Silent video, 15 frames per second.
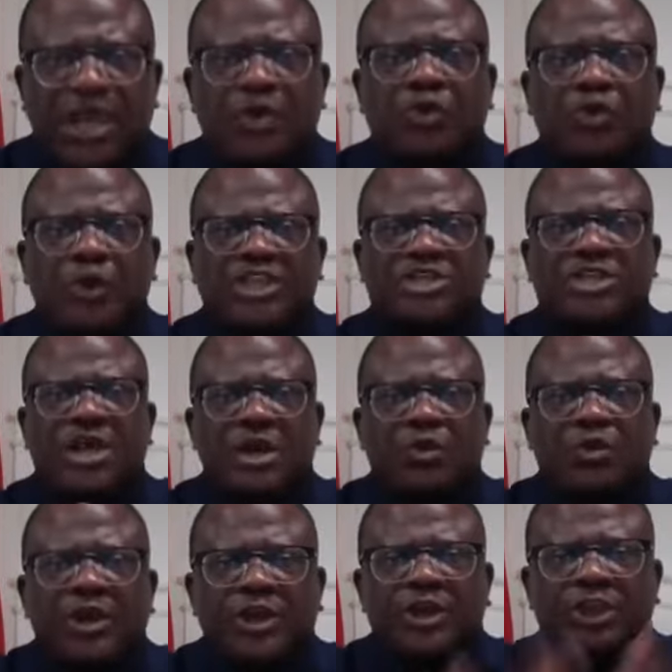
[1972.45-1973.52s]
which
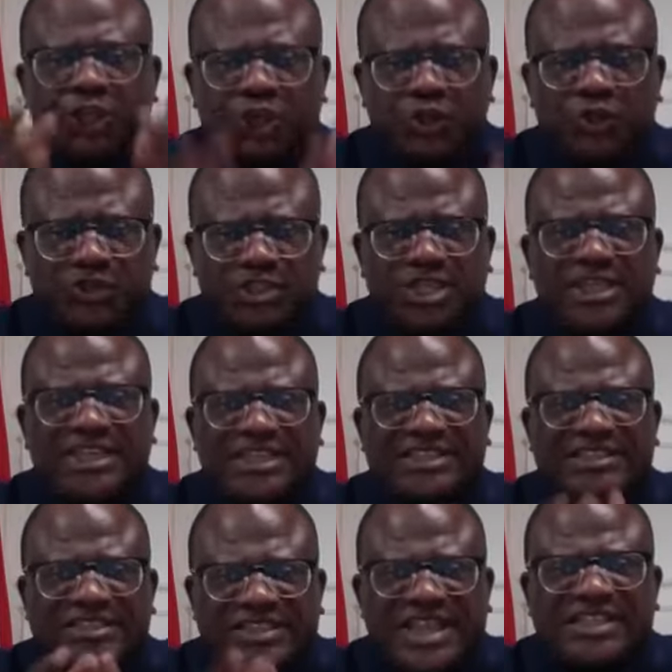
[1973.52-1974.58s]
were using
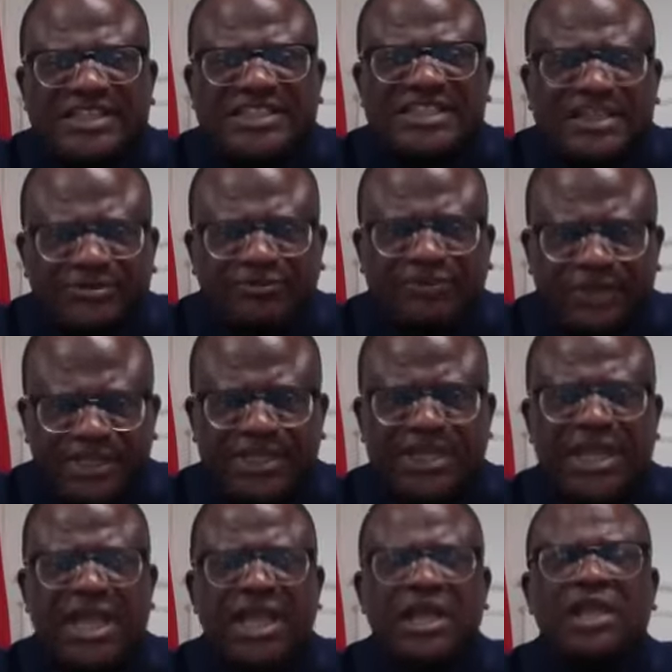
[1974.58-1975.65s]
intensively